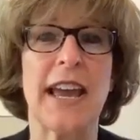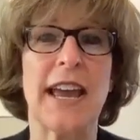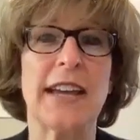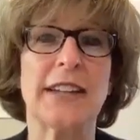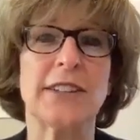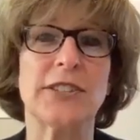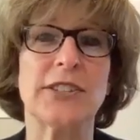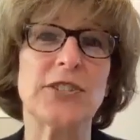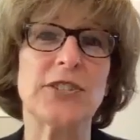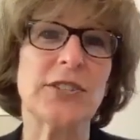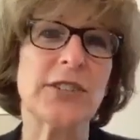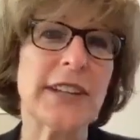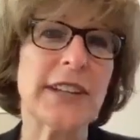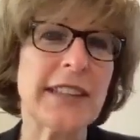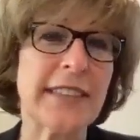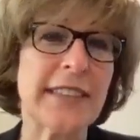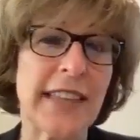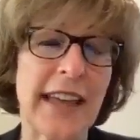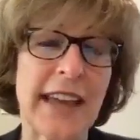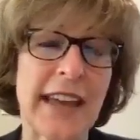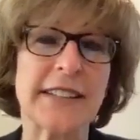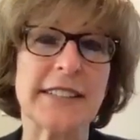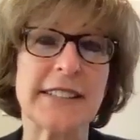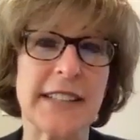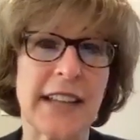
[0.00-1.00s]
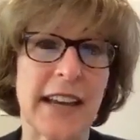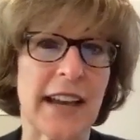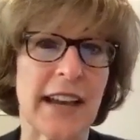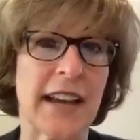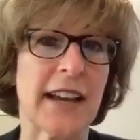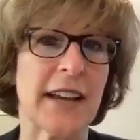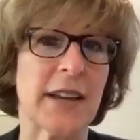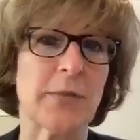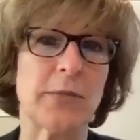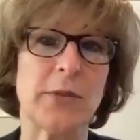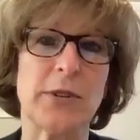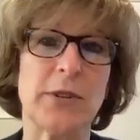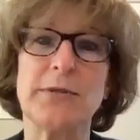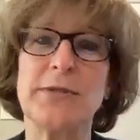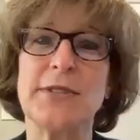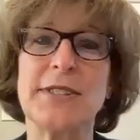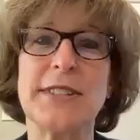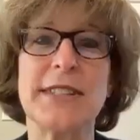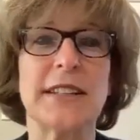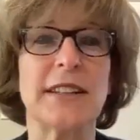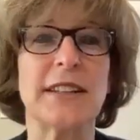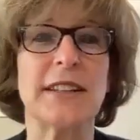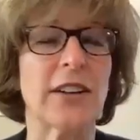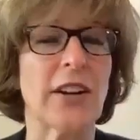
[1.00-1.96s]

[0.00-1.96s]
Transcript: And during that time, we've seen